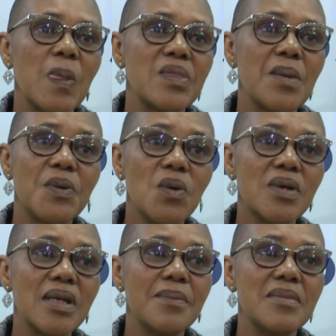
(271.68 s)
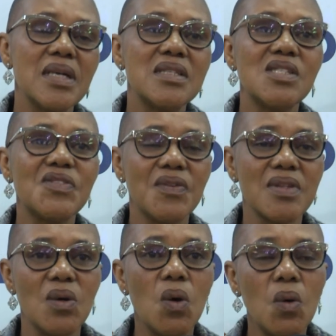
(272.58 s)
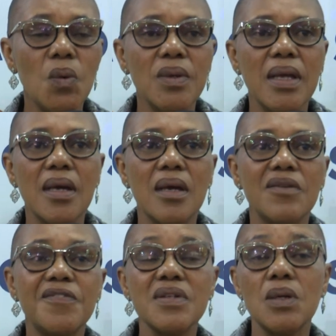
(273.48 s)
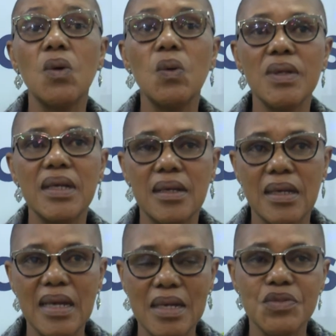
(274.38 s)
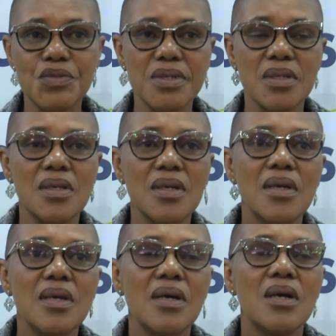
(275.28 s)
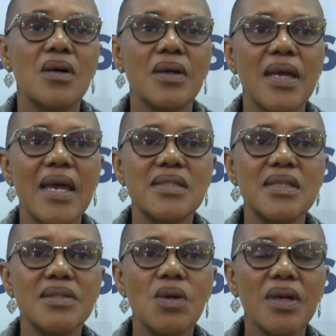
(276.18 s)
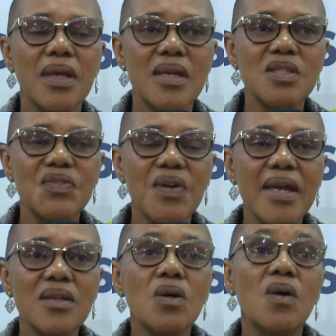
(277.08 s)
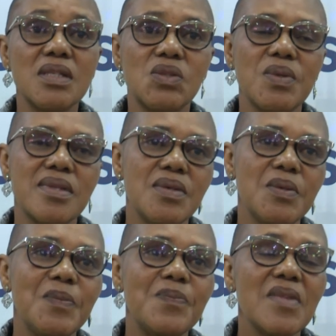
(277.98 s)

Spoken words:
The program that is for the whole country. Okay, I said, okay, it's fine. God is with you.